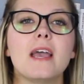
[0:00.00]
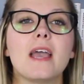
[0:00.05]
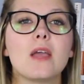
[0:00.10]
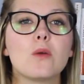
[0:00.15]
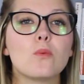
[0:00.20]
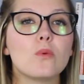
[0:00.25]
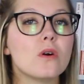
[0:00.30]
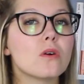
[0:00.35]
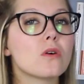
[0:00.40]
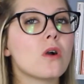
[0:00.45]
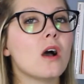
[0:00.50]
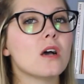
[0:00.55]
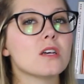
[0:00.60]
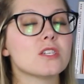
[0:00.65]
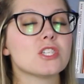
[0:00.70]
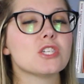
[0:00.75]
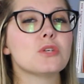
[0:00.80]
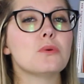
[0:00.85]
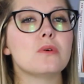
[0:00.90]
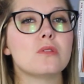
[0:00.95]
it will
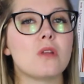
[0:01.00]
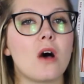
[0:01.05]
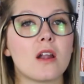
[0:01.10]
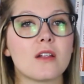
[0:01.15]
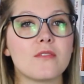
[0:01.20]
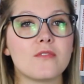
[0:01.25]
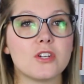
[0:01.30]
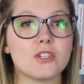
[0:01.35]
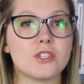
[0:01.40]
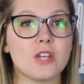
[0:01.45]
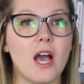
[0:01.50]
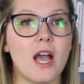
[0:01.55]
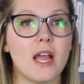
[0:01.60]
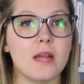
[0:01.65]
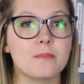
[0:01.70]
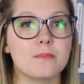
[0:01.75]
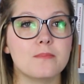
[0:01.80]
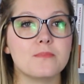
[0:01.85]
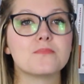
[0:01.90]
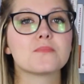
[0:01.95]
cost you a lot of your
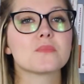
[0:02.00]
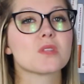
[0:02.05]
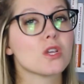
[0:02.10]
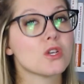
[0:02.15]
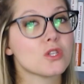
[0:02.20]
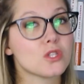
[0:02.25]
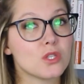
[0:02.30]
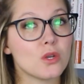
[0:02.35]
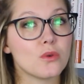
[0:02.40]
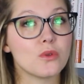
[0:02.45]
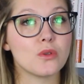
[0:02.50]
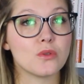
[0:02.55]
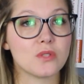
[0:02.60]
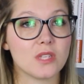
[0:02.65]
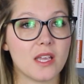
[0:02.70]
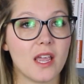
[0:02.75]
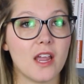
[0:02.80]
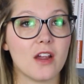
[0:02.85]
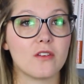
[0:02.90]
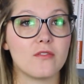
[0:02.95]
time. So use
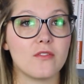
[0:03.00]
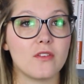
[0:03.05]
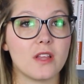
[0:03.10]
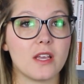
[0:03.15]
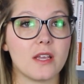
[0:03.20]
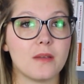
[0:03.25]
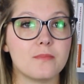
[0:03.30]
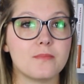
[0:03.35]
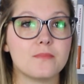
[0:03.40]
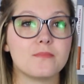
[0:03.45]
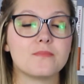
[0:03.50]
it carefully.